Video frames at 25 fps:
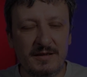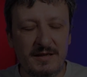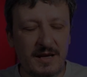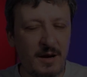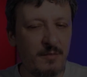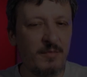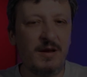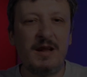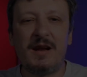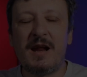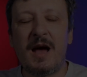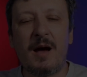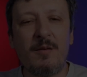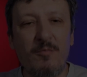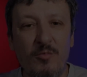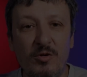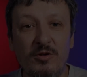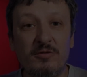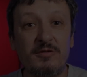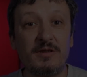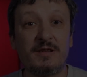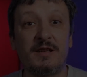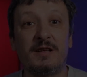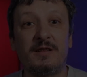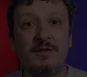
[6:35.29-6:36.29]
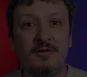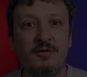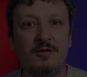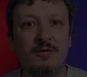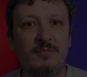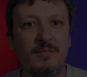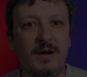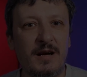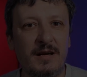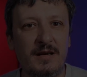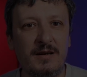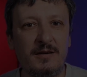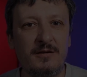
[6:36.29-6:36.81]
I mean, I'm already at home.
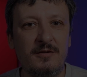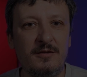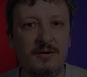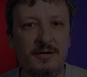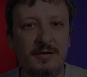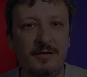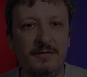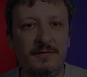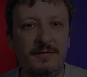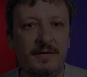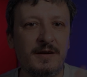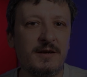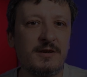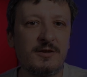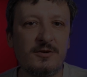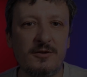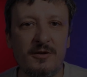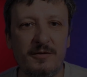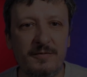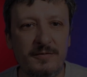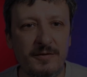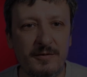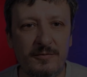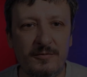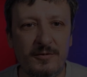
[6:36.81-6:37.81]
I can go and fetch coffee,